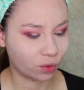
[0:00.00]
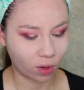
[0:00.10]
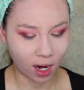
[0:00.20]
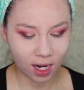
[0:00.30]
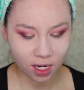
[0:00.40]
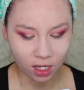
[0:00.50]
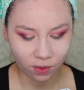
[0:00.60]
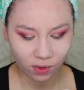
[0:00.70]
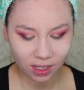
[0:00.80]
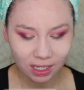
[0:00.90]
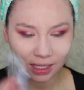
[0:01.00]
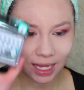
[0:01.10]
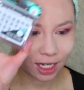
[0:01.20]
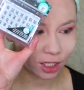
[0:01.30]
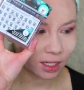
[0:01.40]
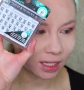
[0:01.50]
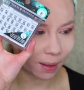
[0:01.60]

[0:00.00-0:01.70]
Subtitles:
try and use these lashes.